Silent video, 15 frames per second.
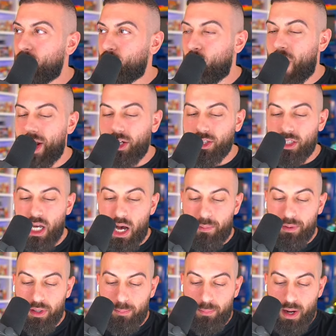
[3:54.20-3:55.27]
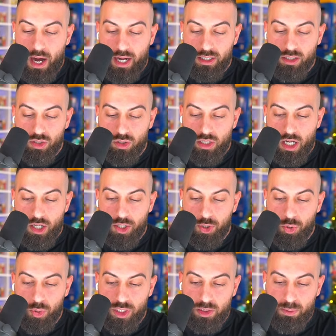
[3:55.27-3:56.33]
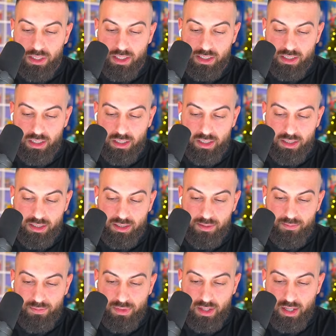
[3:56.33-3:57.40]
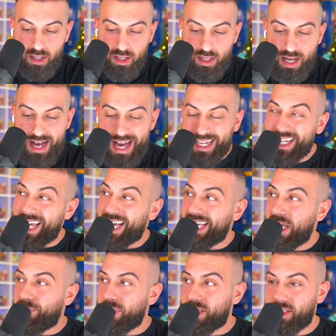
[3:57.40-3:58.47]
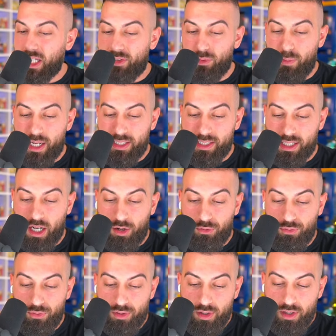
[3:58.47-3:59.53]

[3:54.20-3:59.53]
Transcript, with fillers: Right on top of the box. Look how crispy this thing is. Now, I can't keep this thing for myself.